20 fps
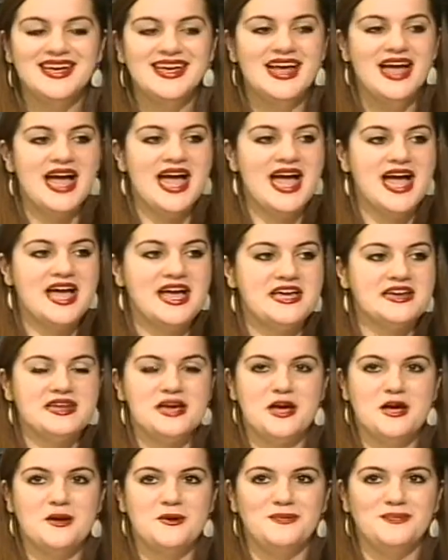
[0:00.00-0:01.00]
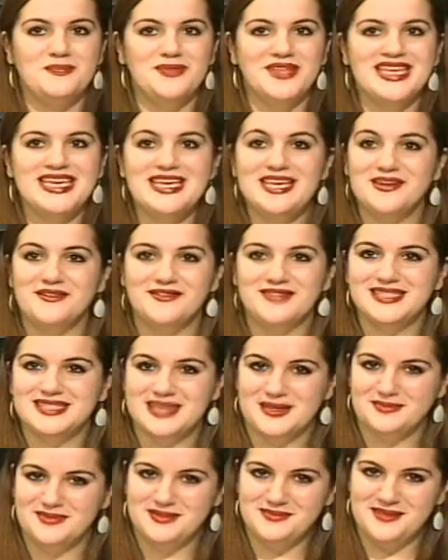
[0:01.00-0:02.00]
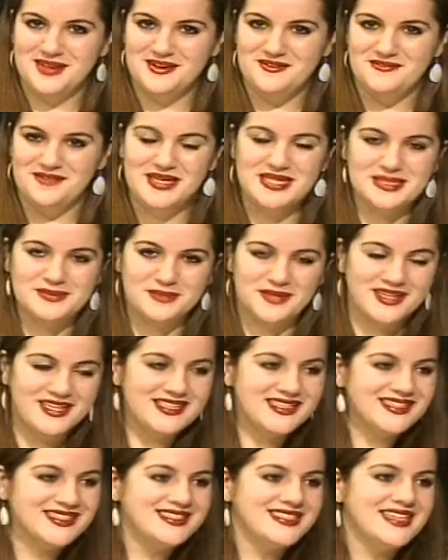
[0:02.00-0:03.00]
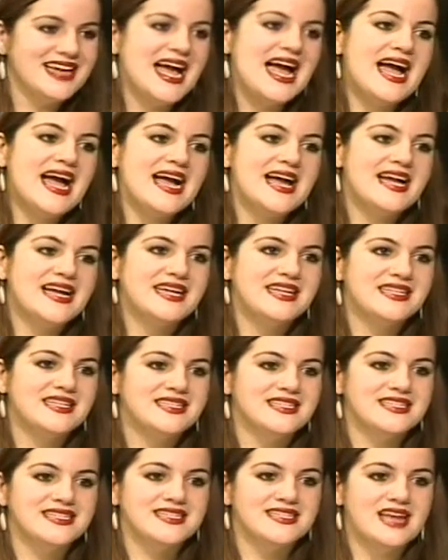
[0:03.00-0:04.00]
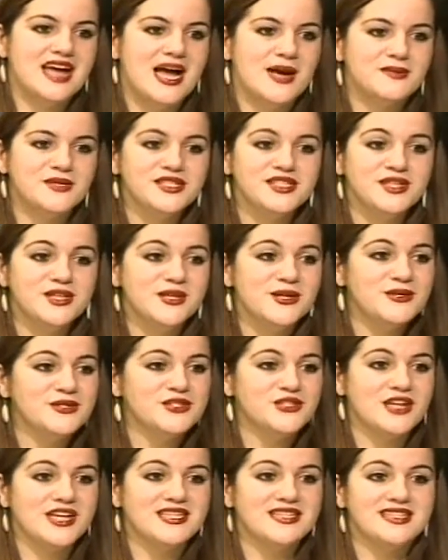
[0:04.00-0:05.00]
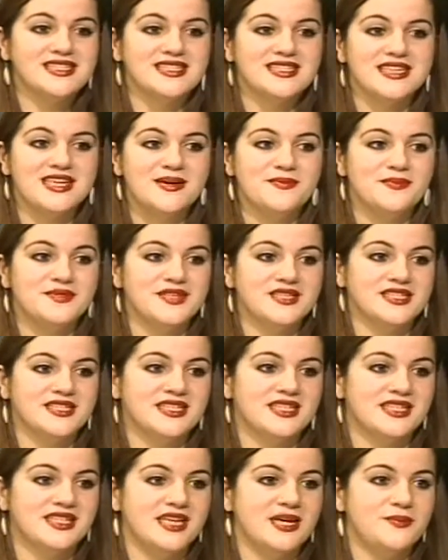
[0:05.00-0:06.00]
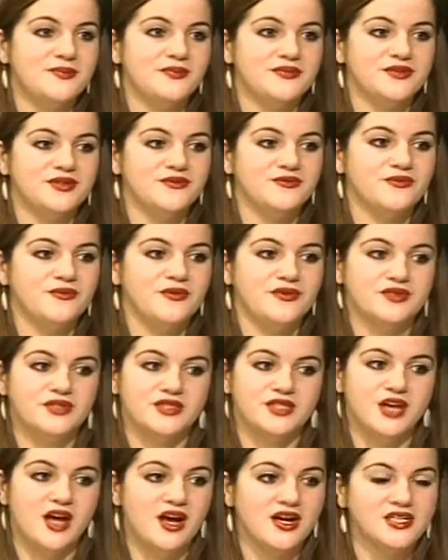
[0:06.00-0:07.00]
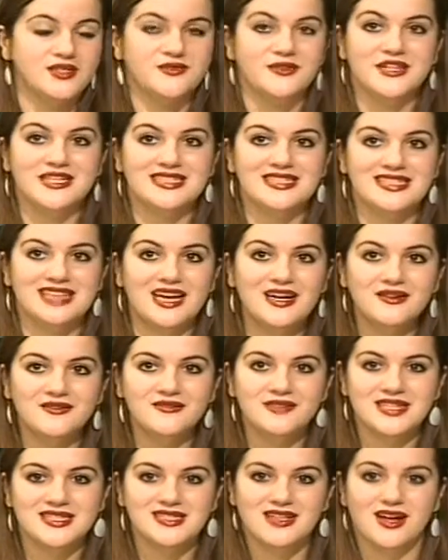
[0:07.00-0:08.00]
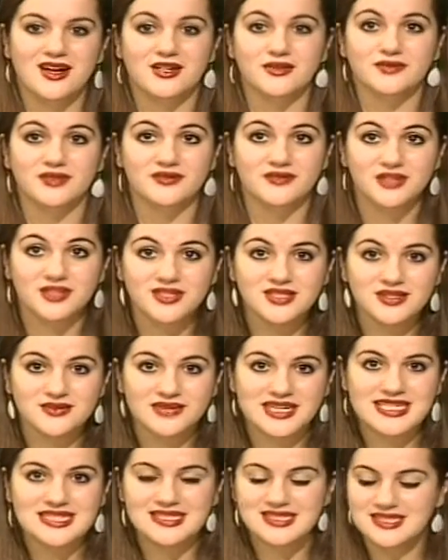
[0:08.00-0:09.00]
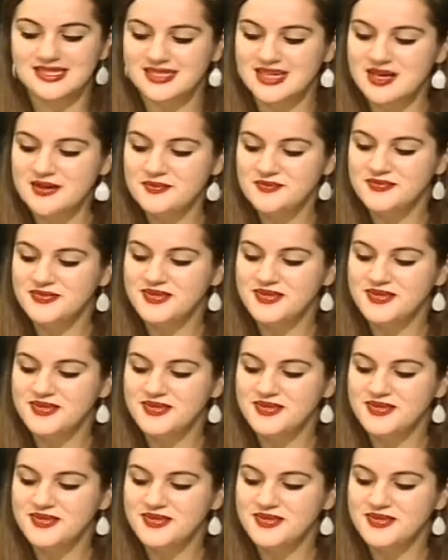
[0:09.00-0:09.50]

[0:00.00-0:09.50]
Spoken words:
And he accepted me on Facebook, and I'm just going to go straight to this clip. This clip talks for itself. It's called Reverse Racism.